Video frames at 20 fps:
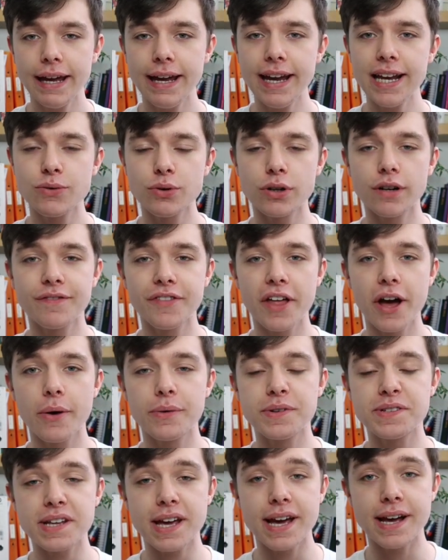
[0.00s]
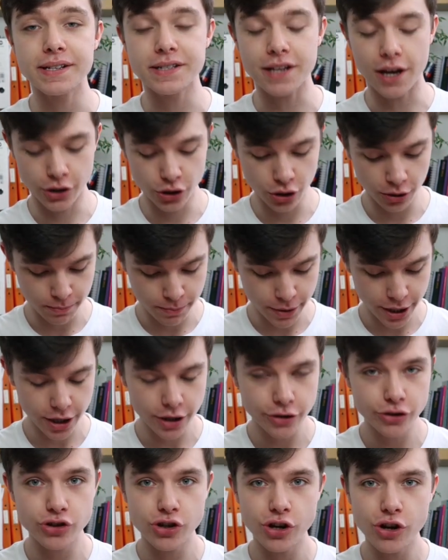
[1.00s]
Each one of those is a
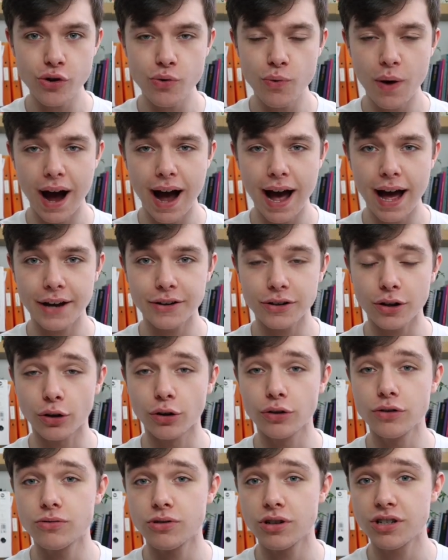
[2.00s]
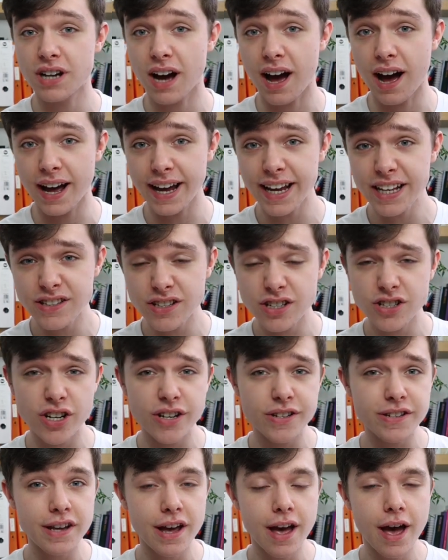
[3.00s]
number. 2 and 100 are
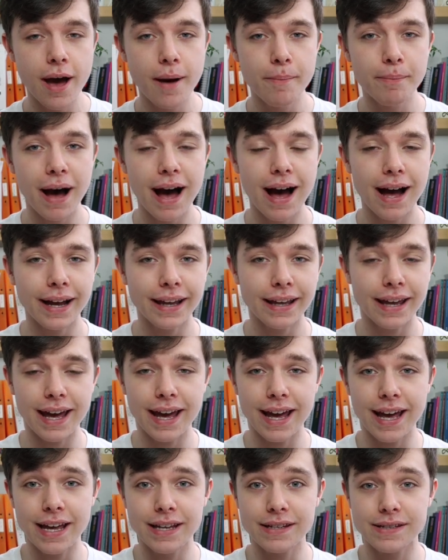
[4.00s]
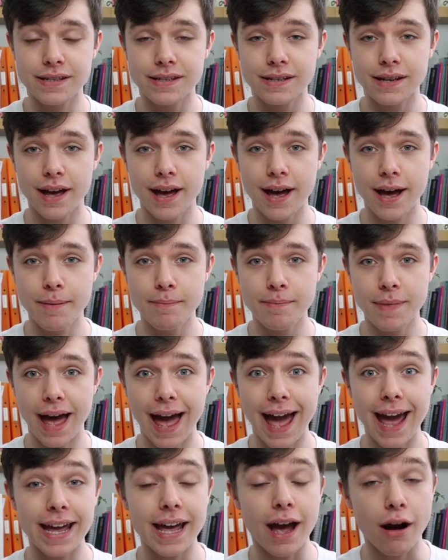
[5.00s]
integers. Pi is
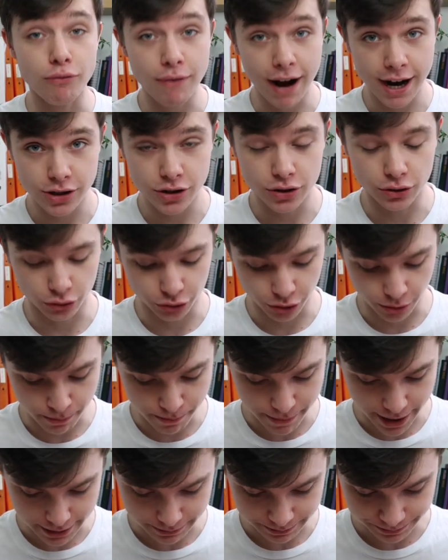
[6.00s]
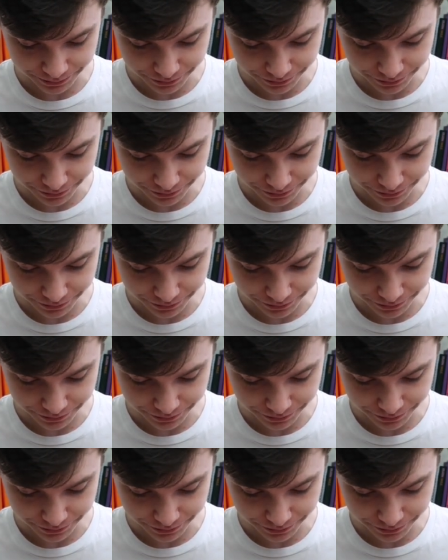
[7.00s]
a irrational number.